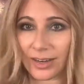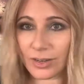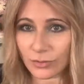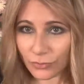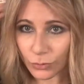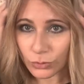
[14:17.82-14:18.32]

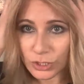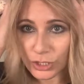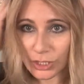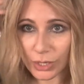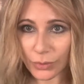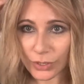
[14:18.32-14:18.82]
look forward to
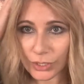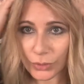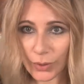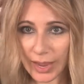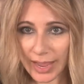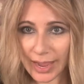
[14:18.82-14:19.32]
showing you
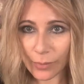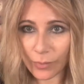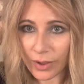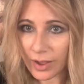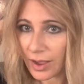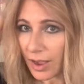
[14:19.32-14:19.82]
how
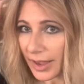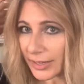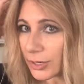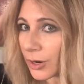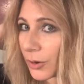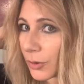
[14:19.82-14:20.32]
I
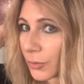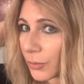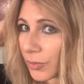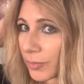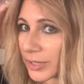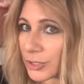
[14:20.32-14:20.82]
go with
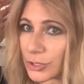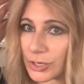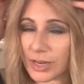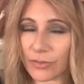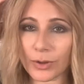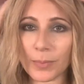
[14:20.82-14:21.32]
my journey
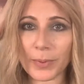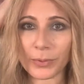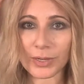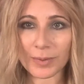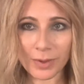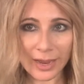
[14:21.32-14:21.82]
of
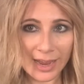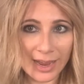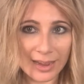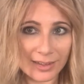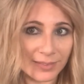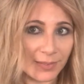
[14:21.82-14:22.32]
rebuilding my hair
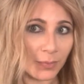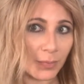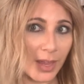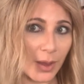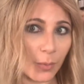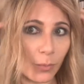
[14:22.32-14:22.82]

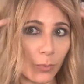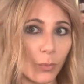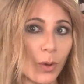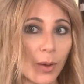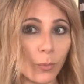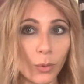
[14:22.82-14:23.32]
and,
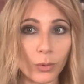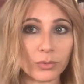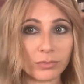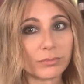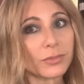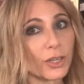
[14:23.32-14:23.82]
and what
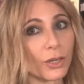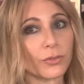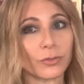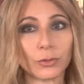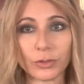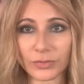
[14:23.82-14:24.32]
kind of
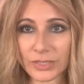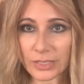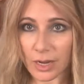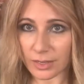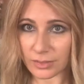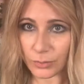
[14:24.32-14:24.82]
groovy
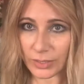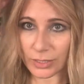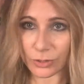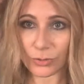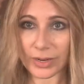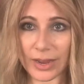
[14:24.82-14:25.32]
styles we can
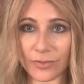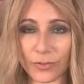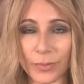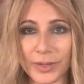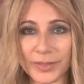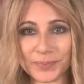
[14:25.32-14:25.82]
create from
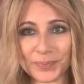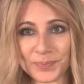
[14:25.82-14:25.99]
it.